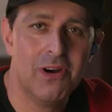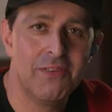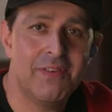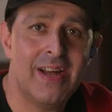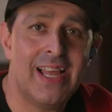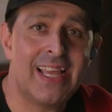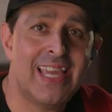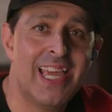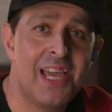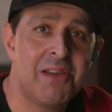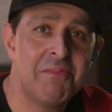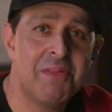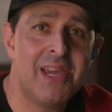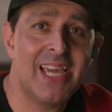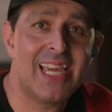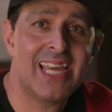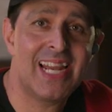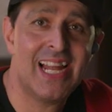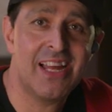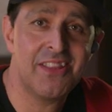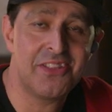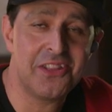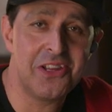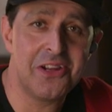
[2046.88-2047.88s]
Well, if I can't make
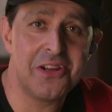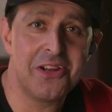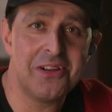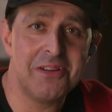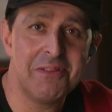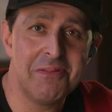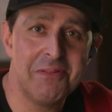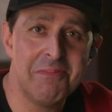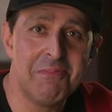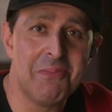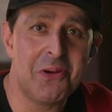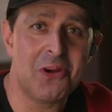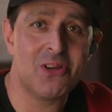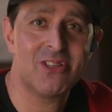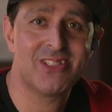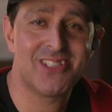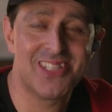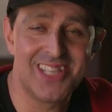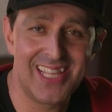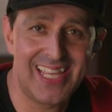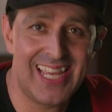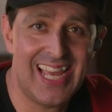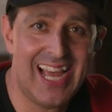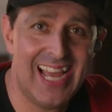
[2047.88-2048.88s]
it out there
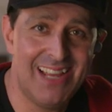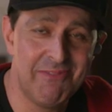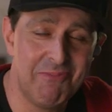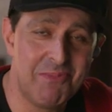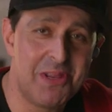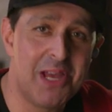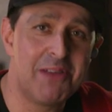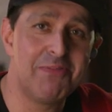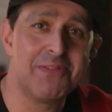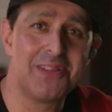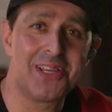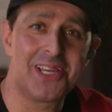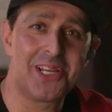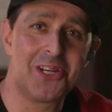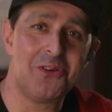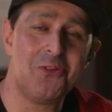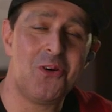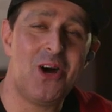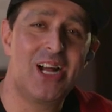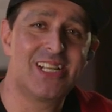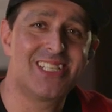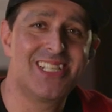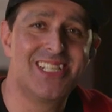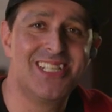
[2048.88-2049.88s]
personally, I'm definitely going to
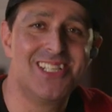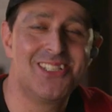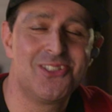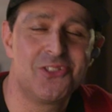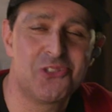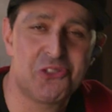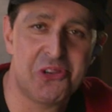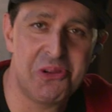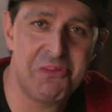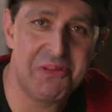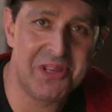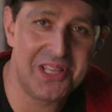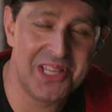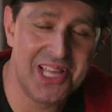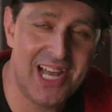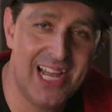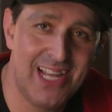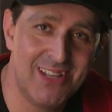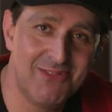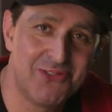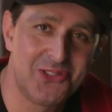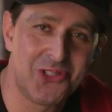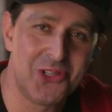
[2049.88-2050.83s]
watch it streaming live.